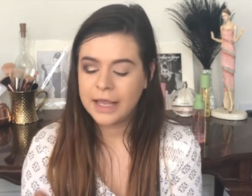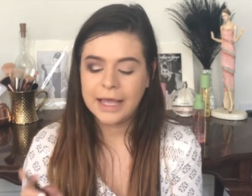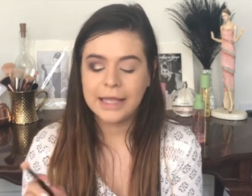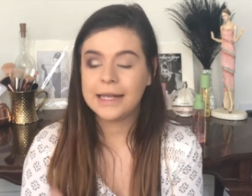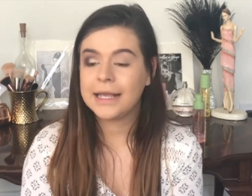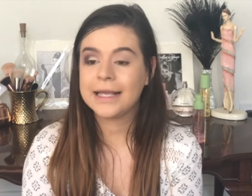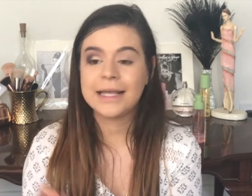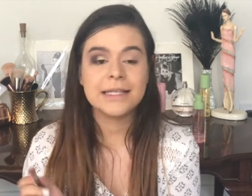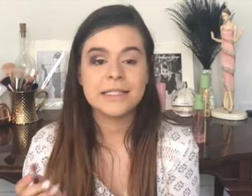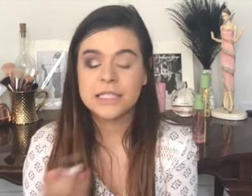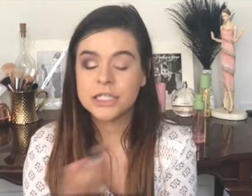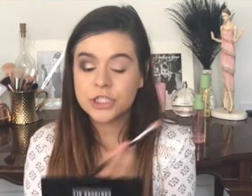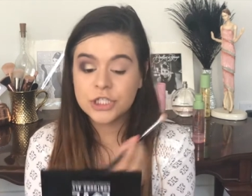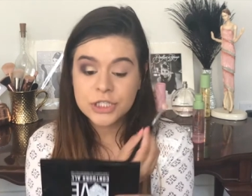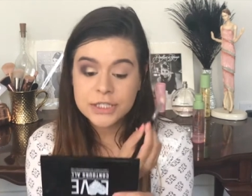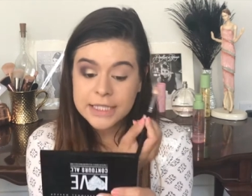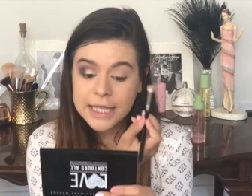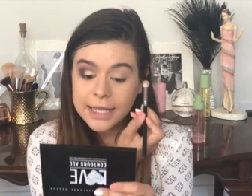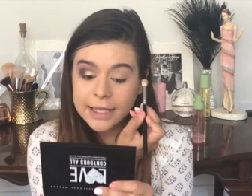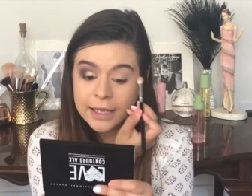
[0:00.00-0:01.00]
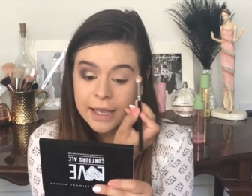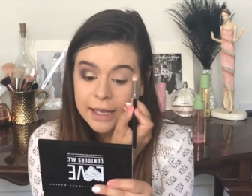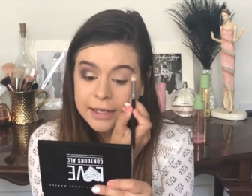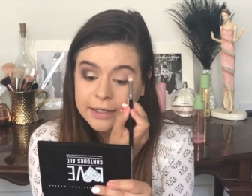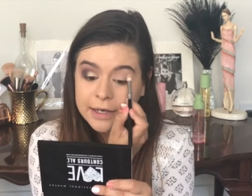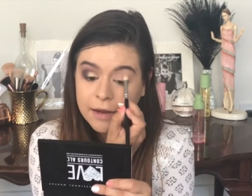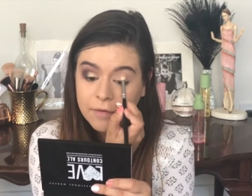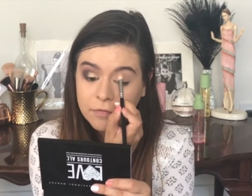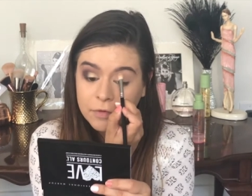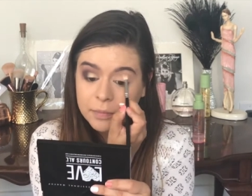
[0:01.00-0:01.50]
And I guess I just like, I
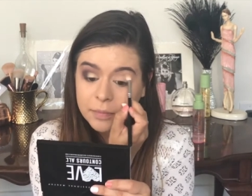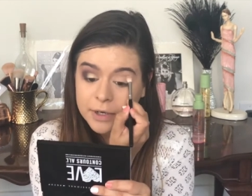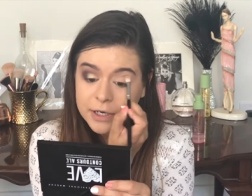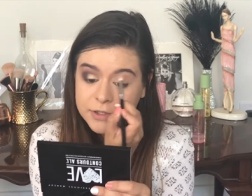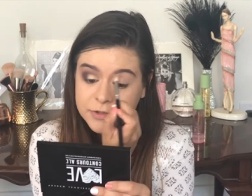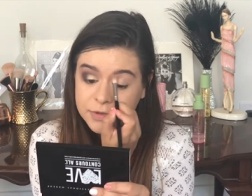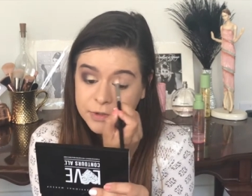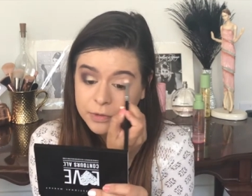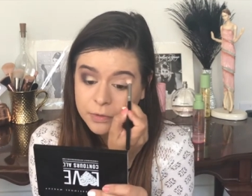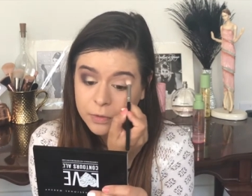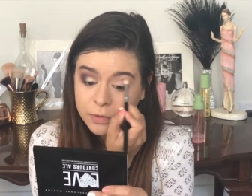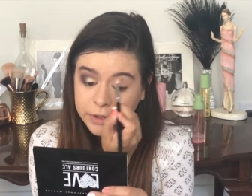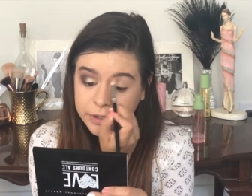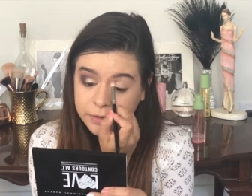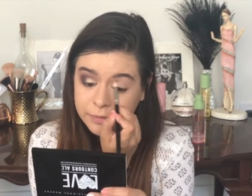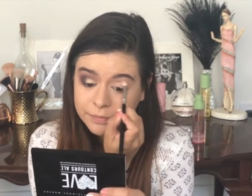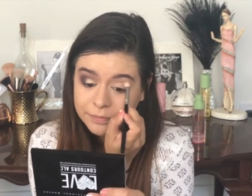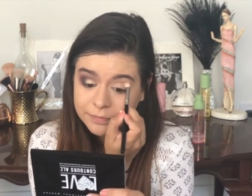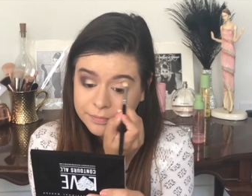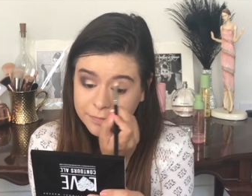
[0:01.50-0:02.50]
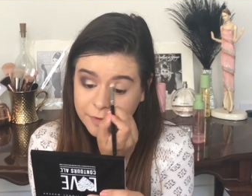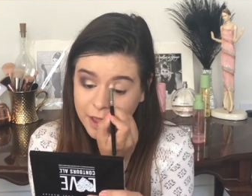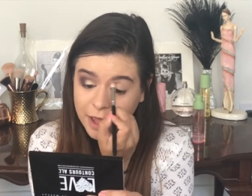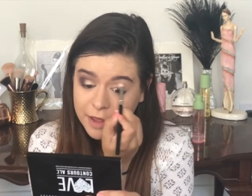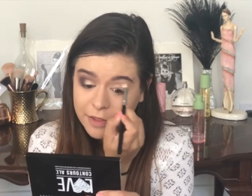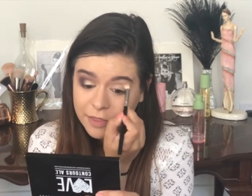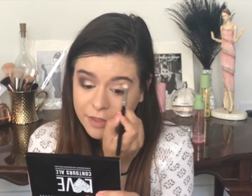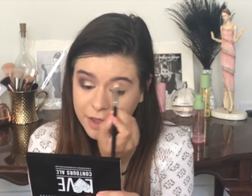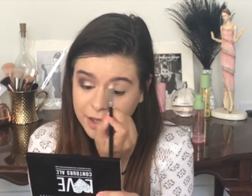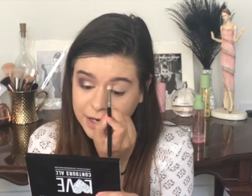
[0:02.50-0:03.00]
never pressed record.
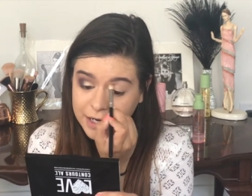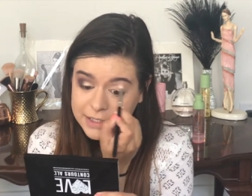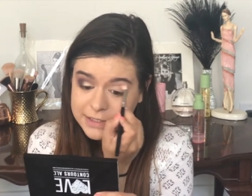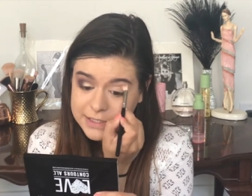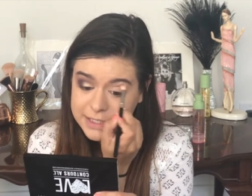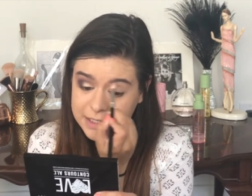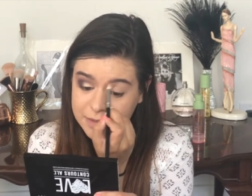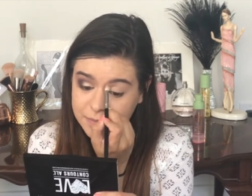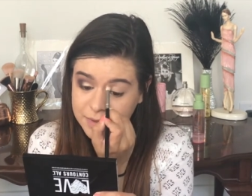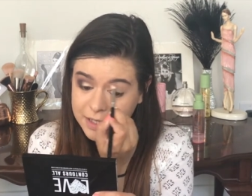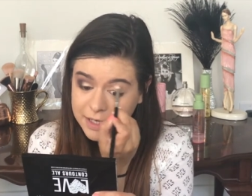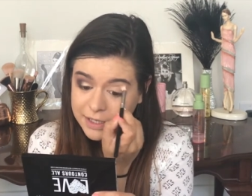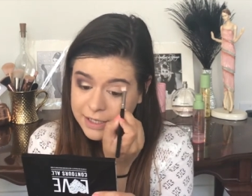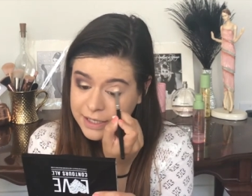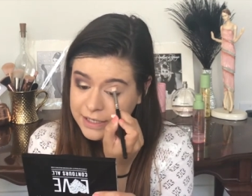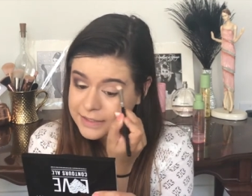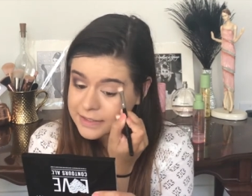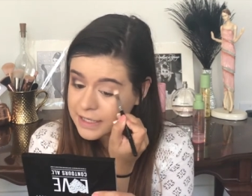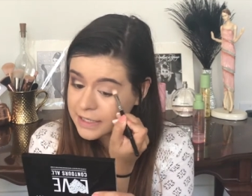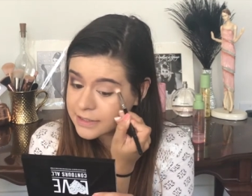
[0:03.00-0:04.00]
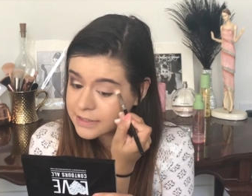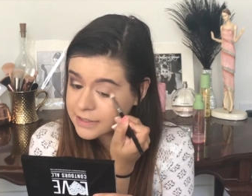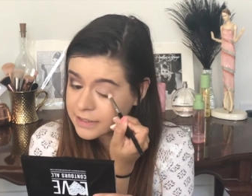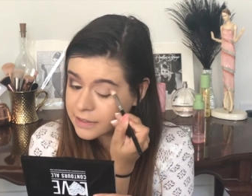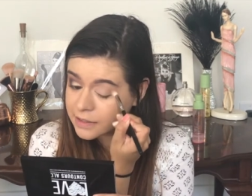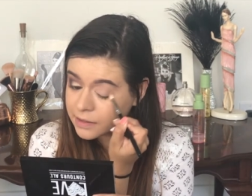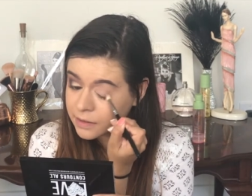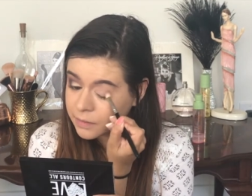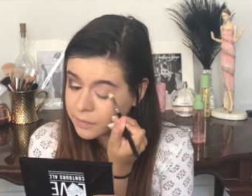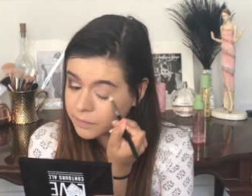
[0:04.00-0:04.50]
I thought I did, but I guess I
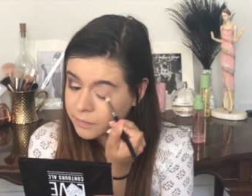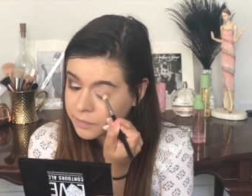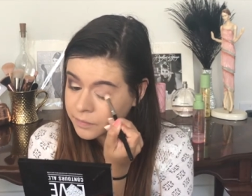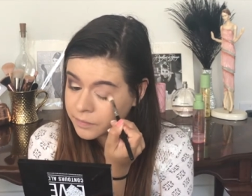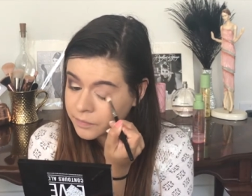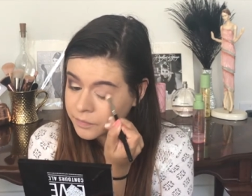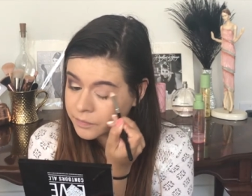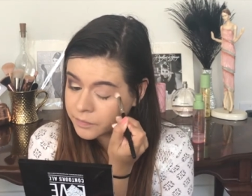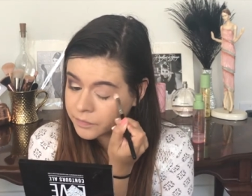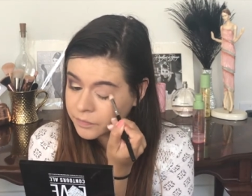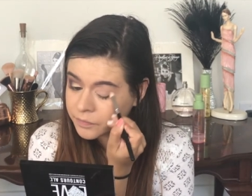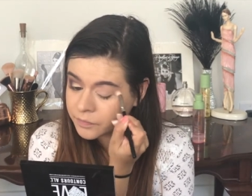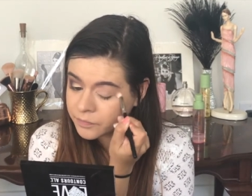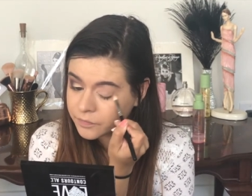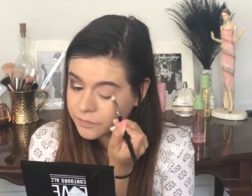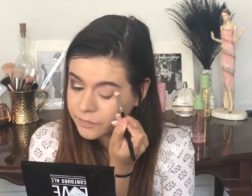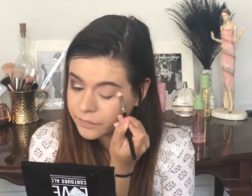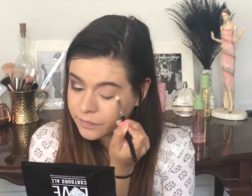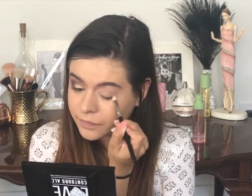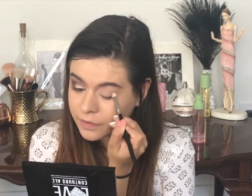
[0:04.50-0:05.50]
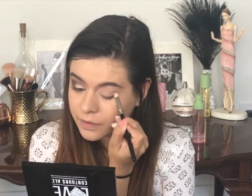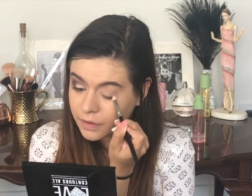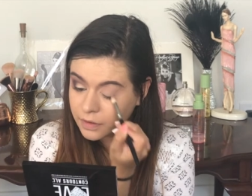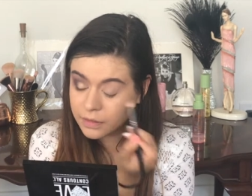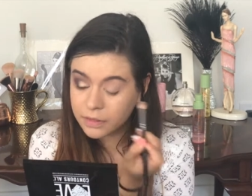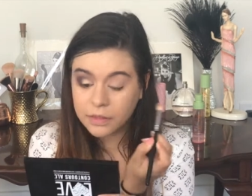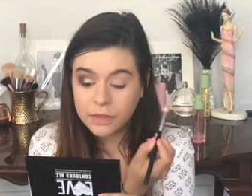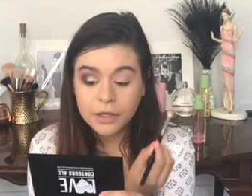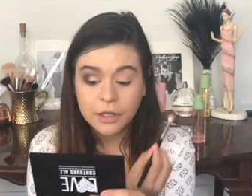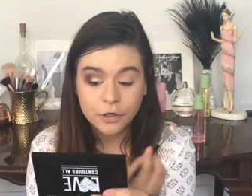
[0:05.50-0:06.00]
didn't. A
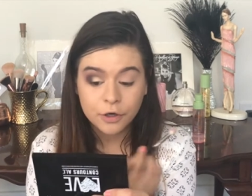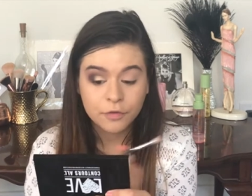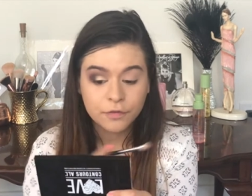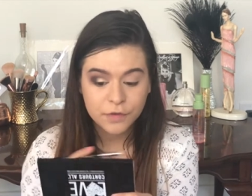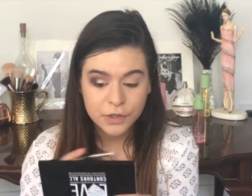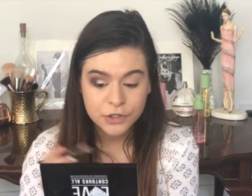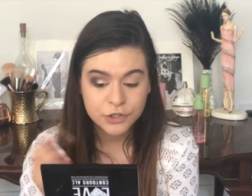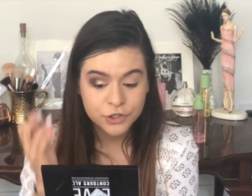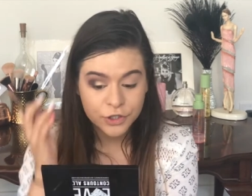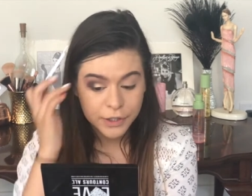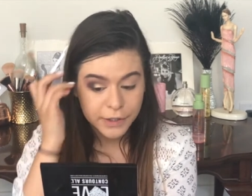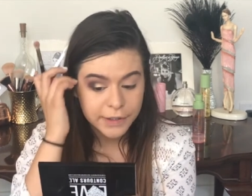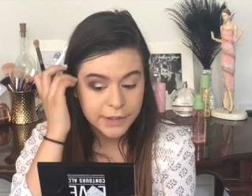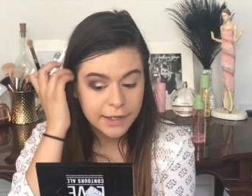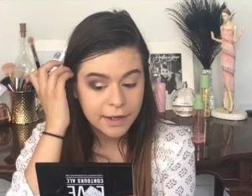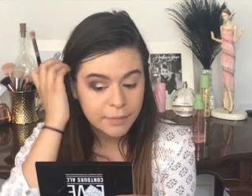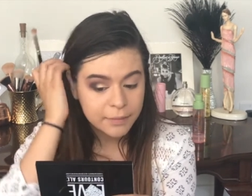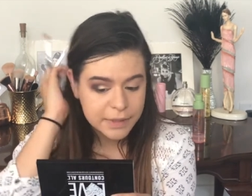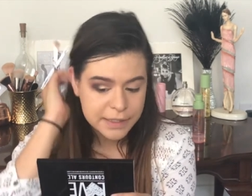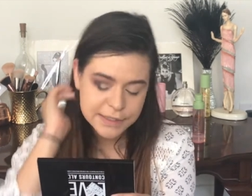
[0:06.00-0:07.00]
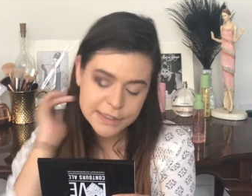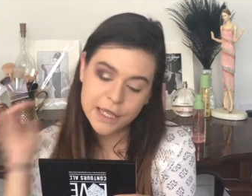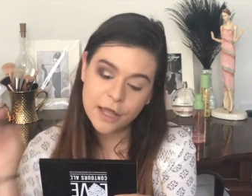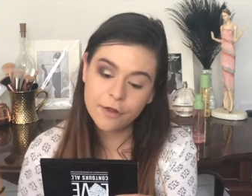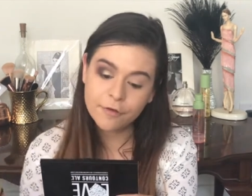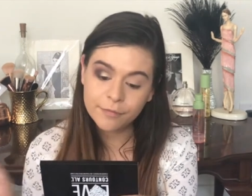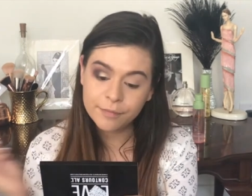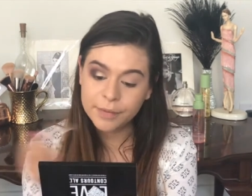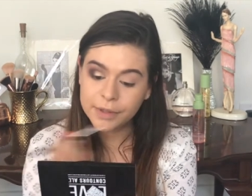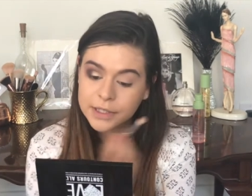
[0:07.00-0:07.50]
little frustrated at
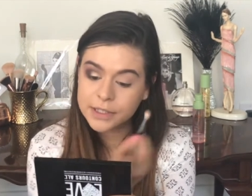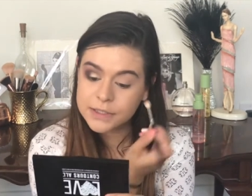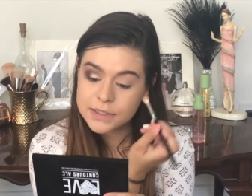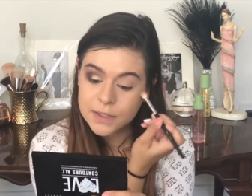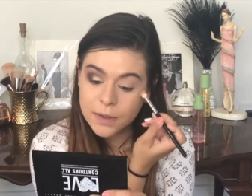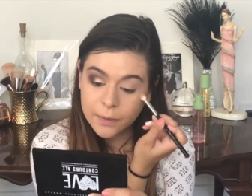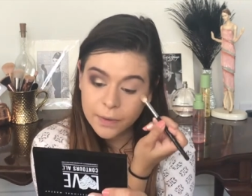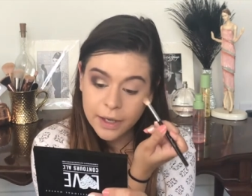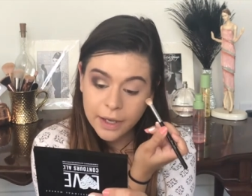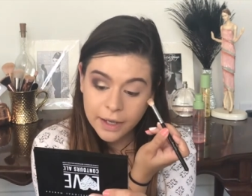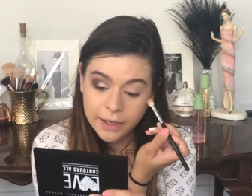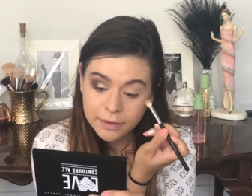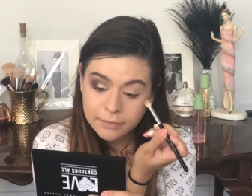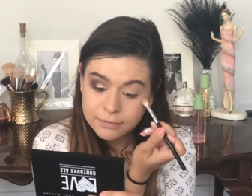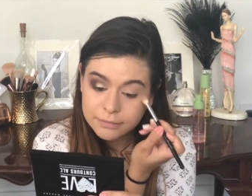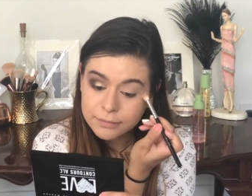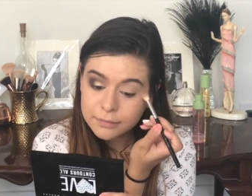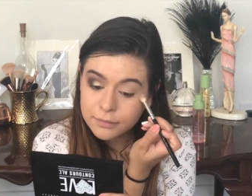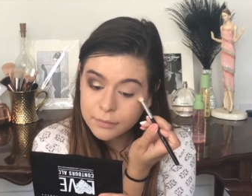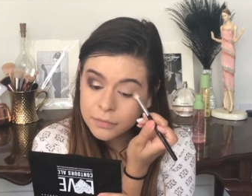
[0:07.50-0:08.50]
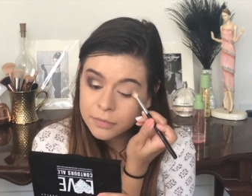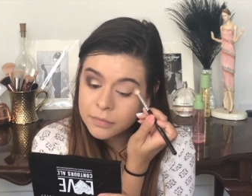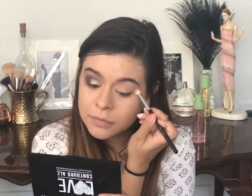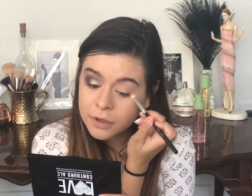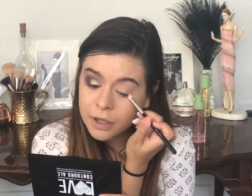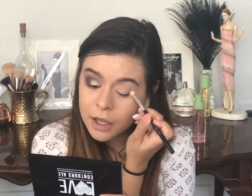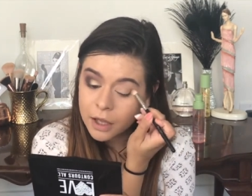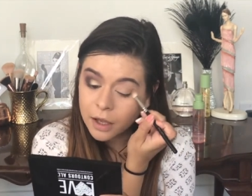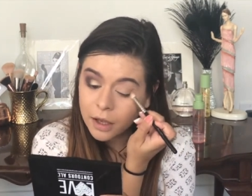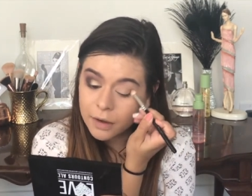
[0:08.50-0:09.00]
myself, but it's okay.
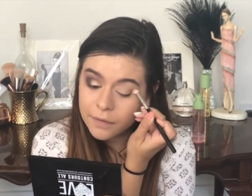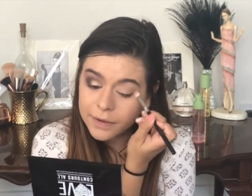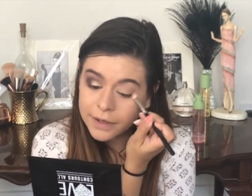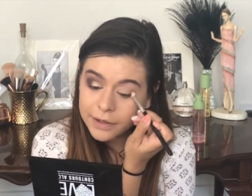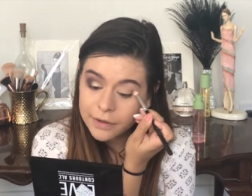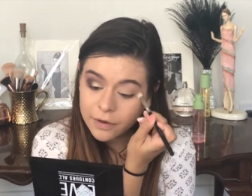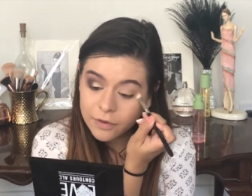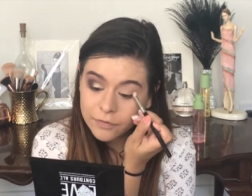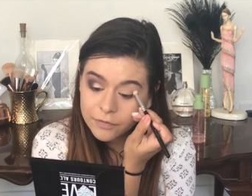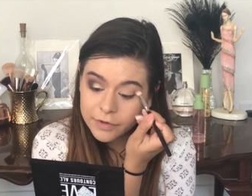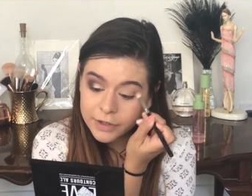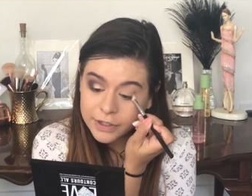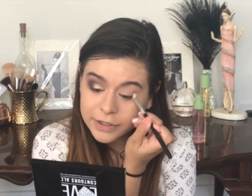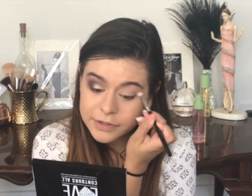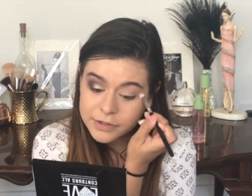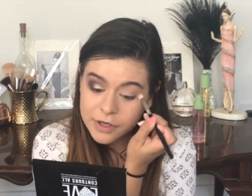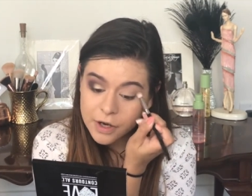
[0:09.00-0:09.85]
I'll get over it.